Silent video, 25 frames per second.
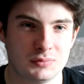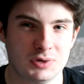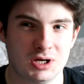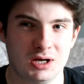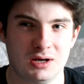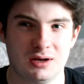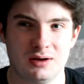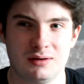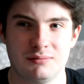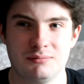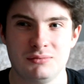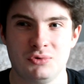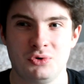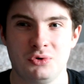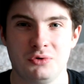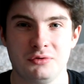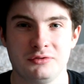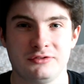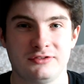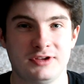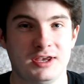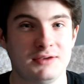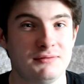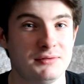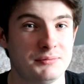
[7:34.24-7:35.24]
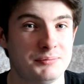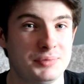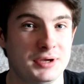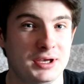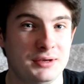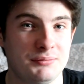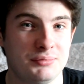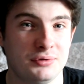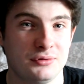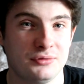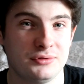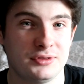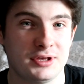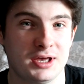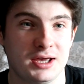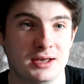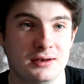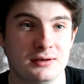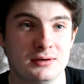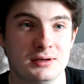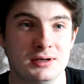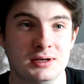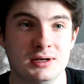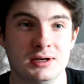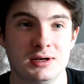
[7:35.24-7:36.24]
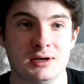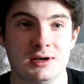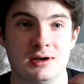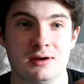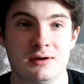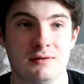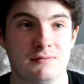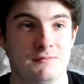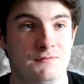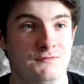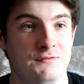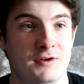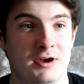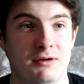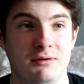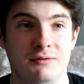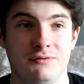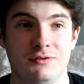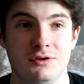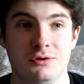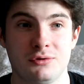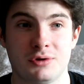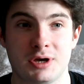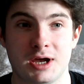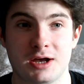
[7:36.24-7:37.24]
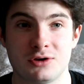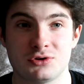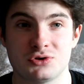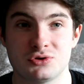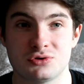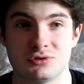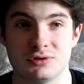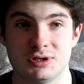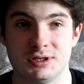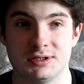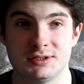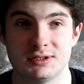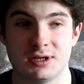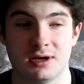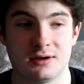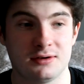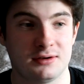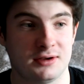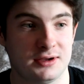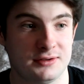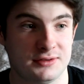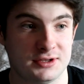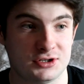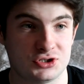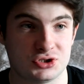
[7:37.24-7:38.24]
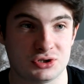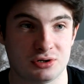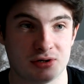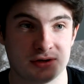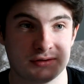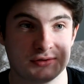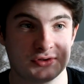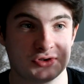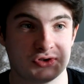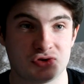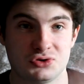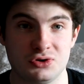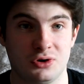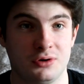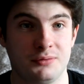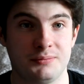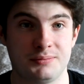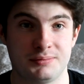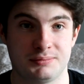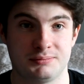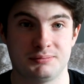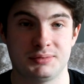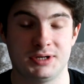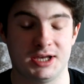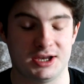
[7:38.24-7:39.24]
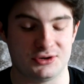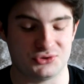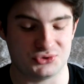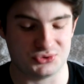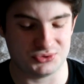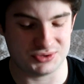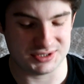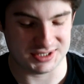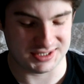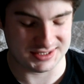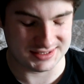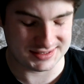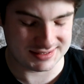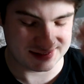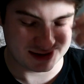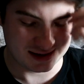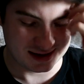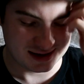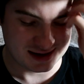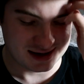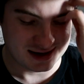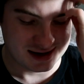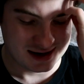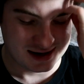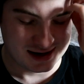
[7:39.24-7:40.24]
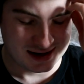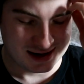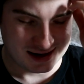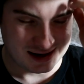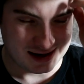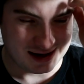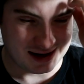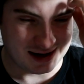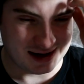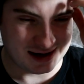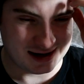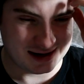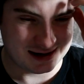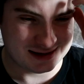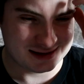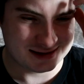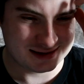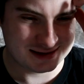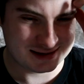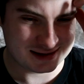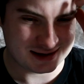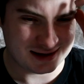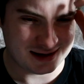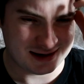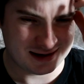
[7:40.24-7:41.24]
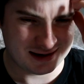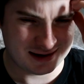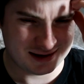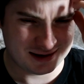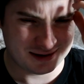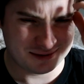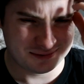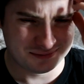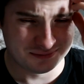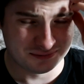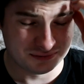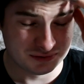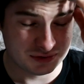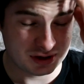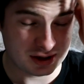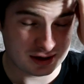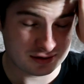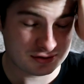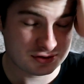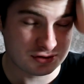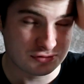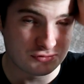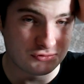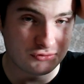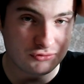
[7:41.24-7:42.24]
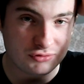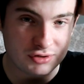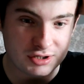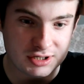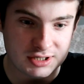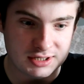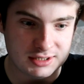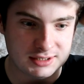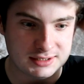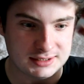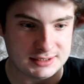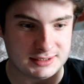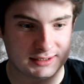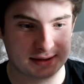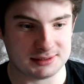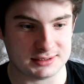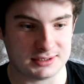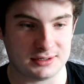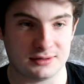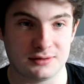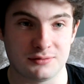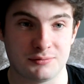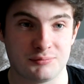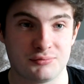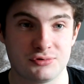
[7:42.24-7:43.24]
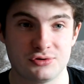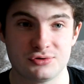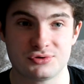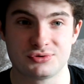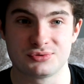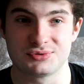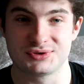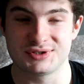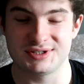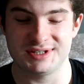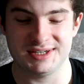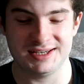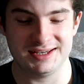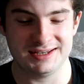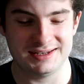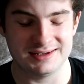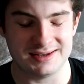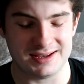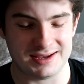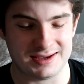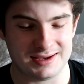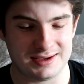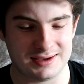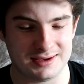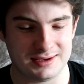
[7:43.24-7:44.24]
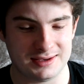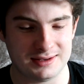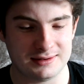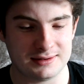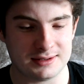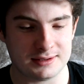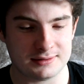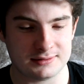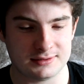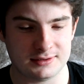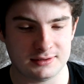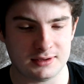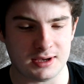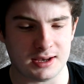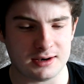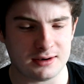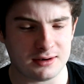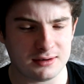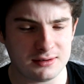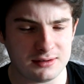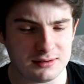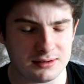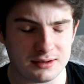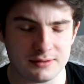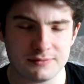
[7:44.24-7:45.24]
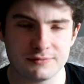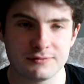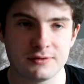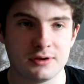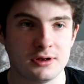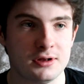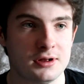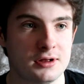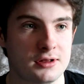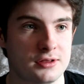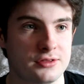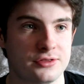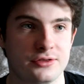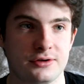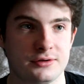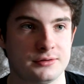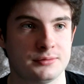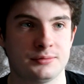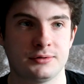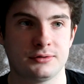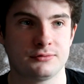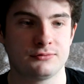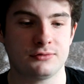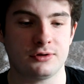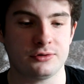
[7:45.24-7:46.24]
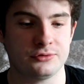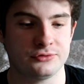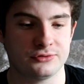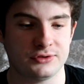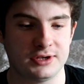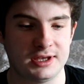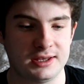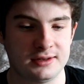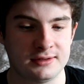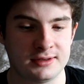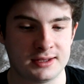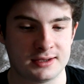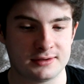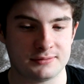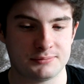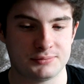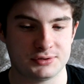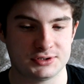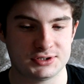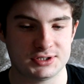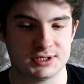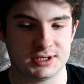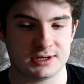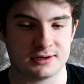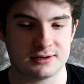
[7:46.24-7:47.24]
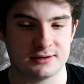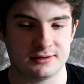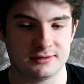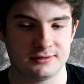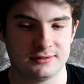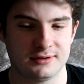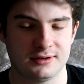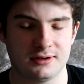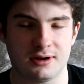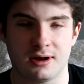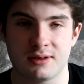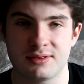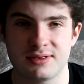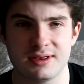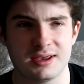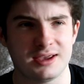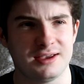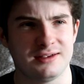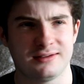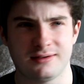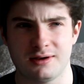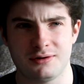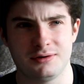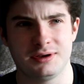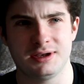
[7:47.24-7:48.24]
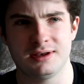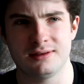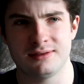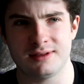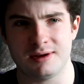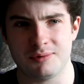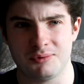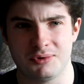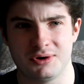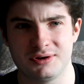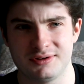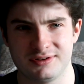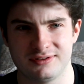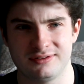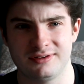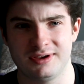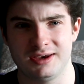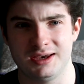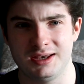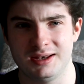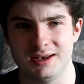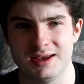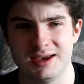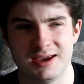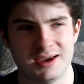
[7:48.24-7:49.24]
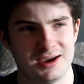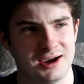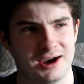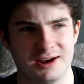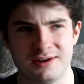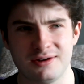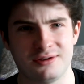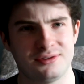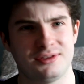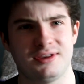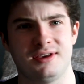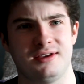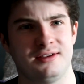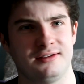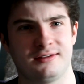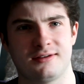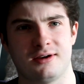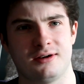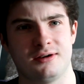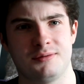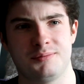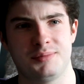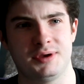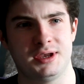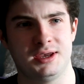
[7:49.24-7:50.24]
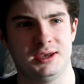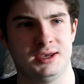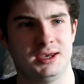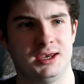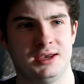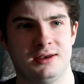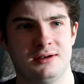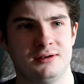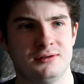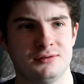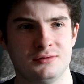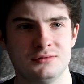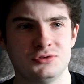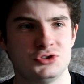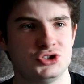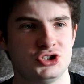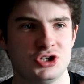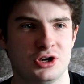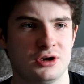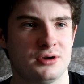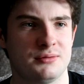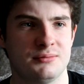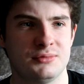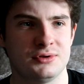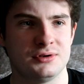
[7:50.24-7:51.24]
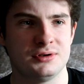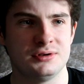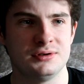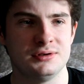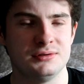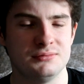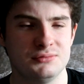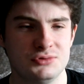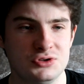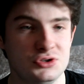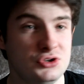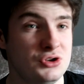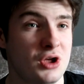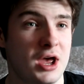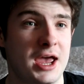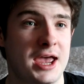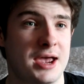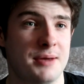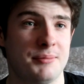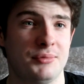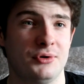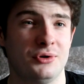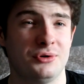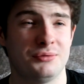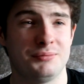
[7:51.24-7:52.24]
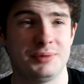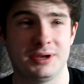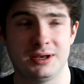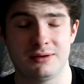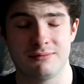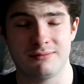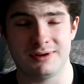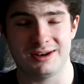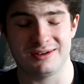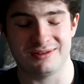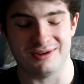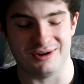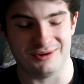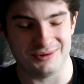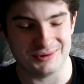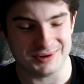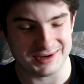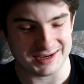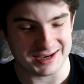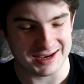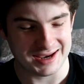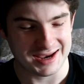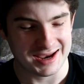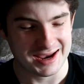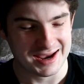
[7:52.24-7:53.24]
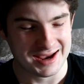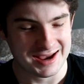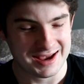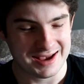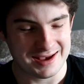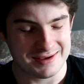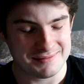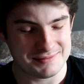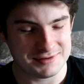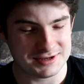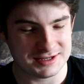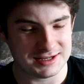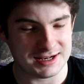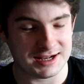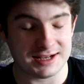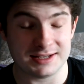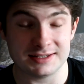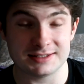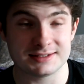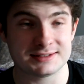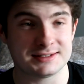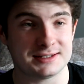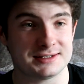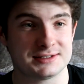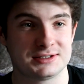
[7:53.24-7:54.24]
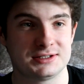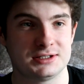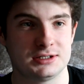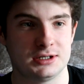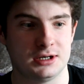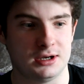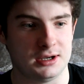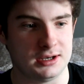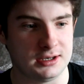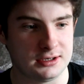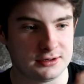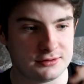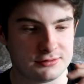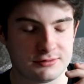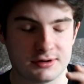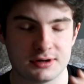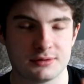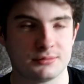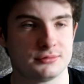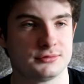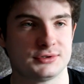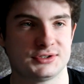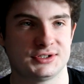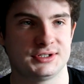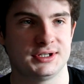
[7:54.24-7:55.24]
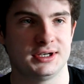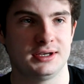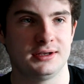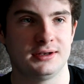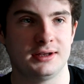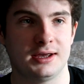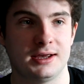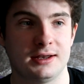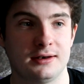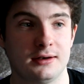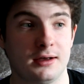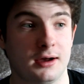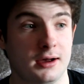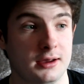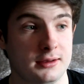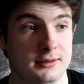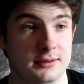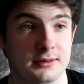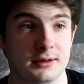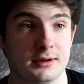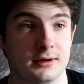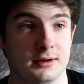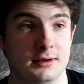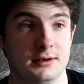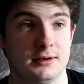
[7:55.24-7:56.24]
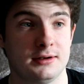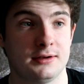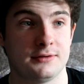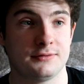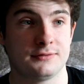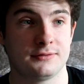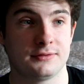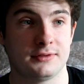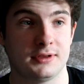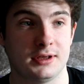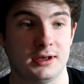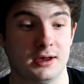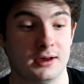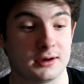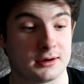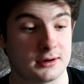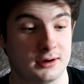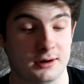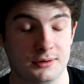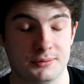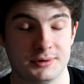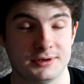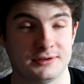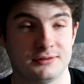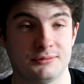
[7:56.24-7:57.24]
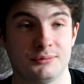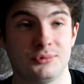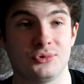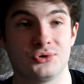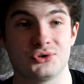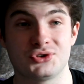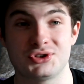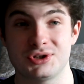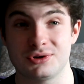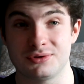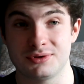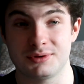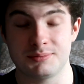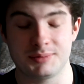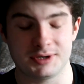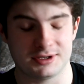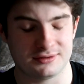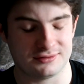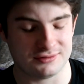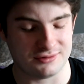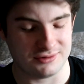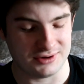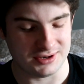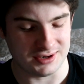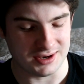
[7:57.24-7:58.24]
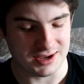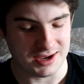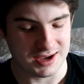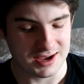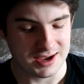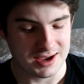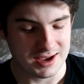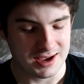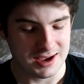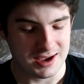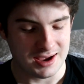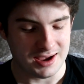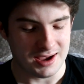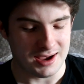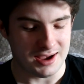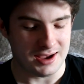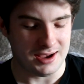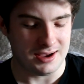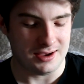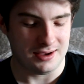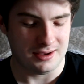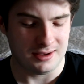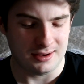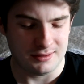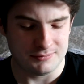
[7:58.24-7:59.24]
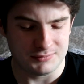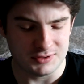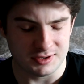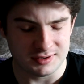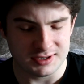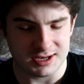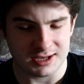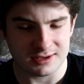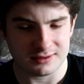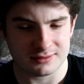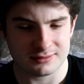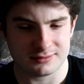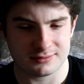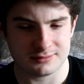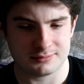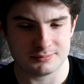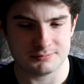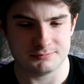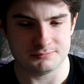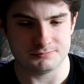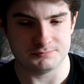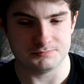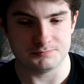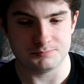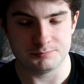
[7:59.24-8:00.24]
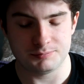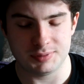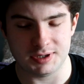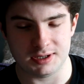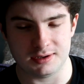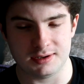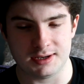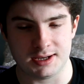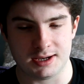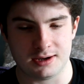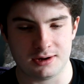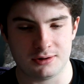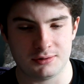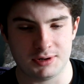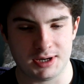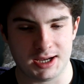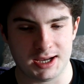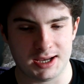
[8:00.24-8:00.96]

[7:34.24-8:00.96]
on more saving people than very few casualties, unlike they try to stop casualties. And yeah, it's a really kind of brutal scene in that. And I love Thunderbolt Ross in that particular scene. I think he's only in that one scene. I don't think he's going to be in German airport being Red Hulk. But that is such an incredible scene, and I think I can't wait to watch it on the big screen. The next bit now,